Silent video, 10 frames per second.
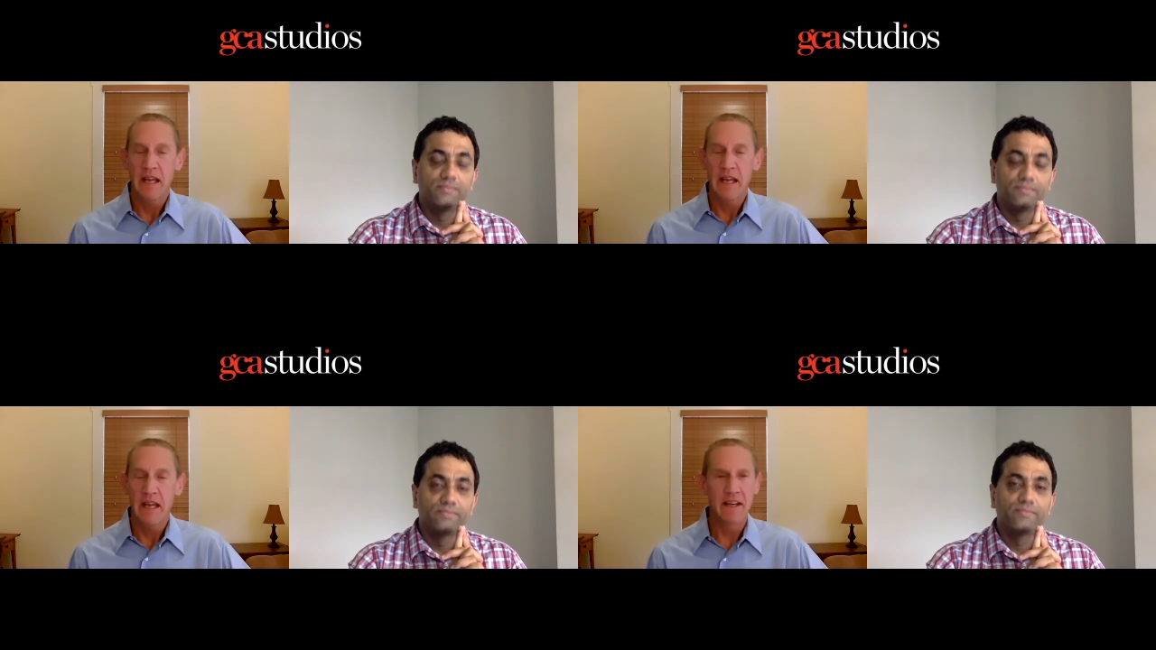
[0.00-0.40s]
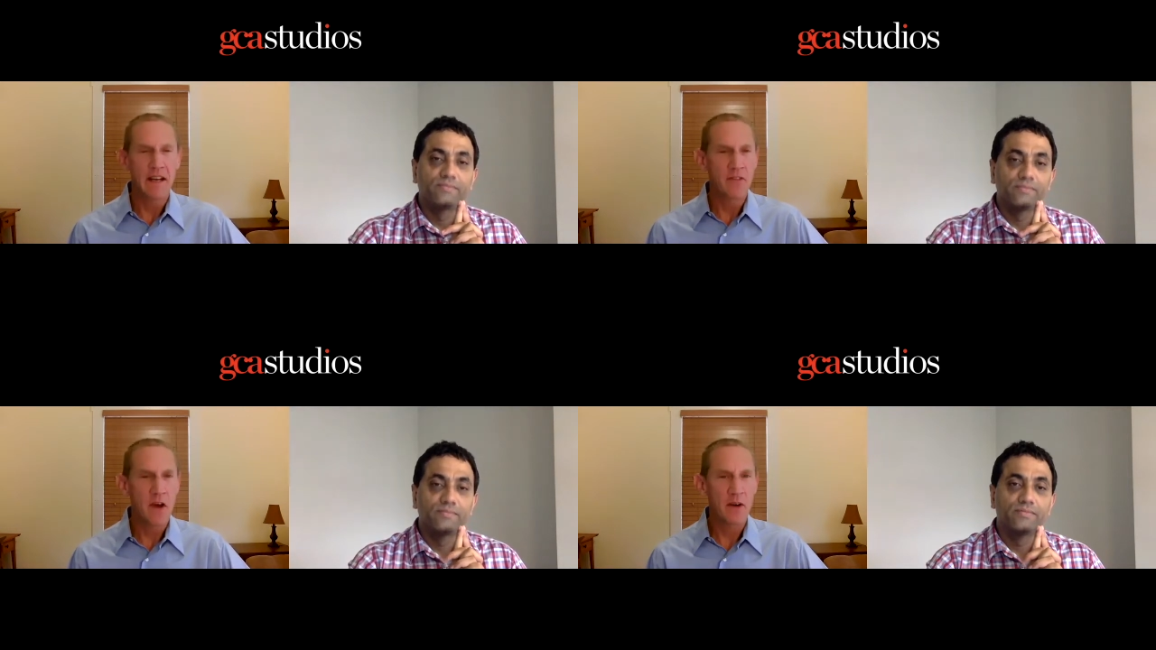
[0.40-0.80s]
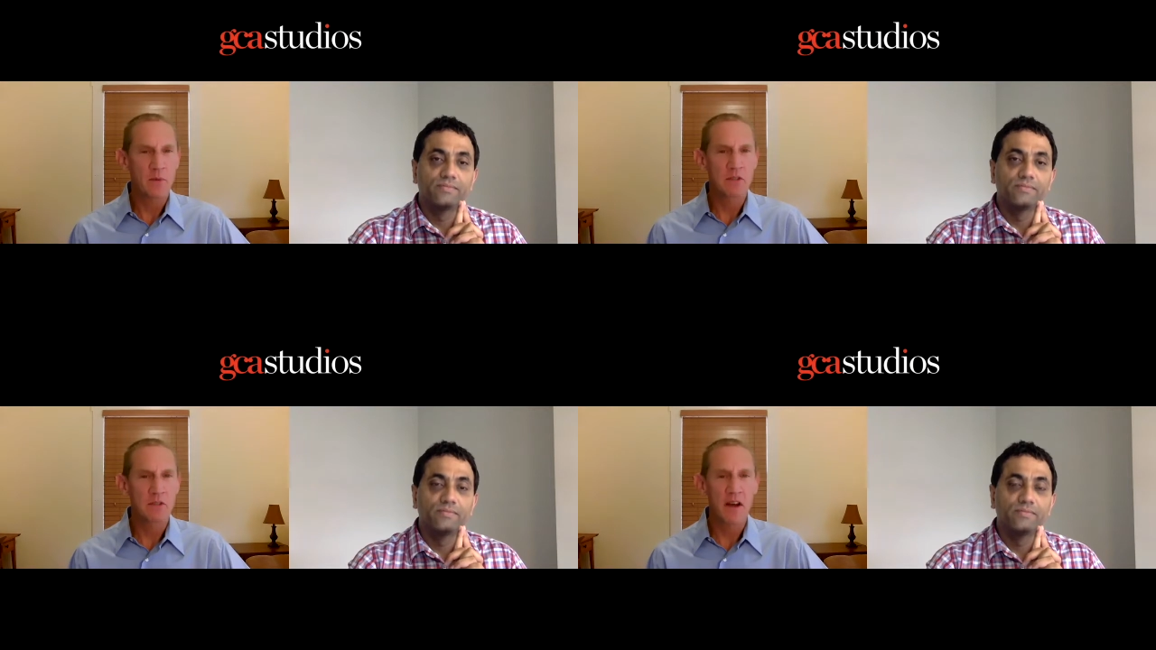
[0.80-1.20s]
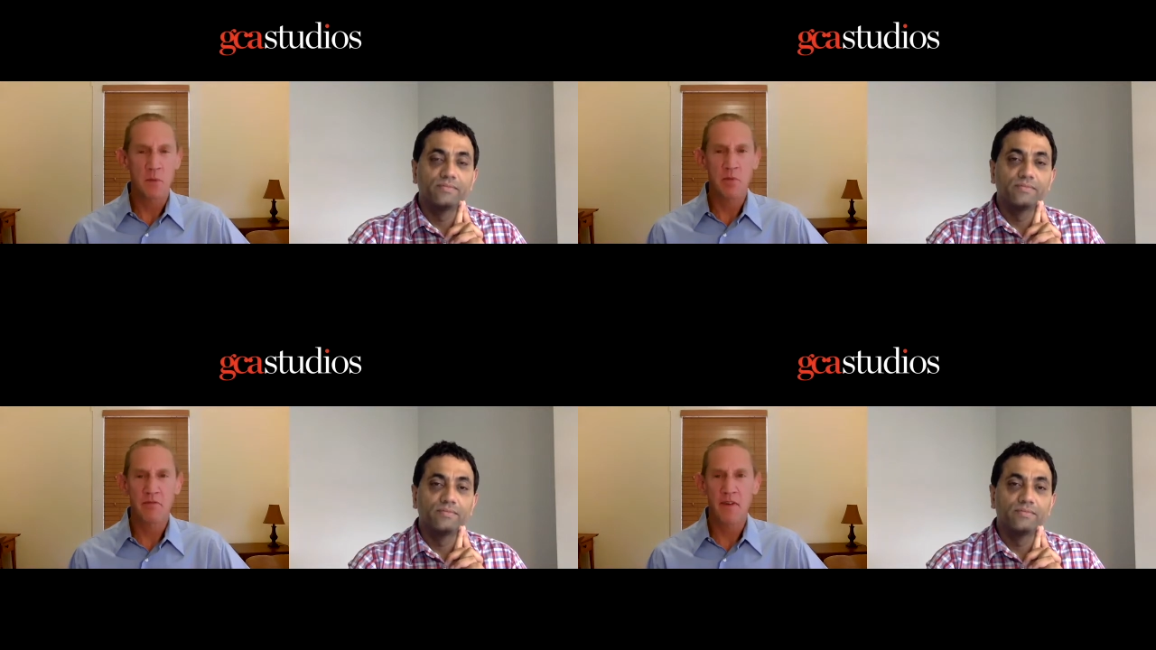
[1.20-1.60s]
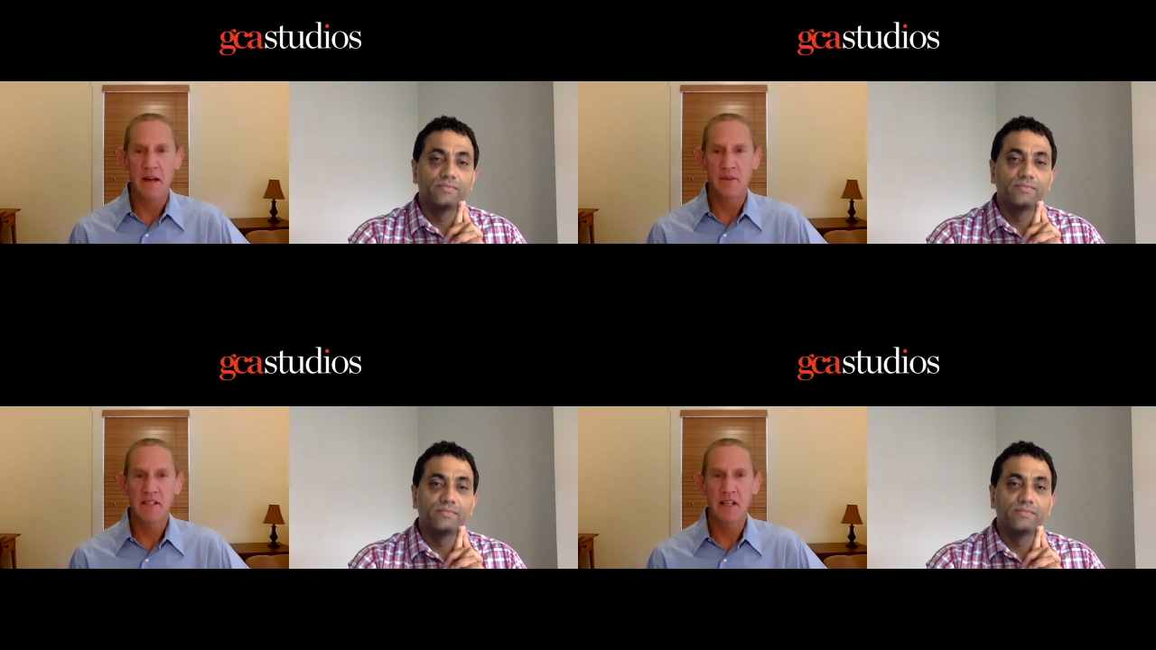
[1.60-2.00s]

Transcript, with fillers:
Speaker 1: and I thought it was rather profound.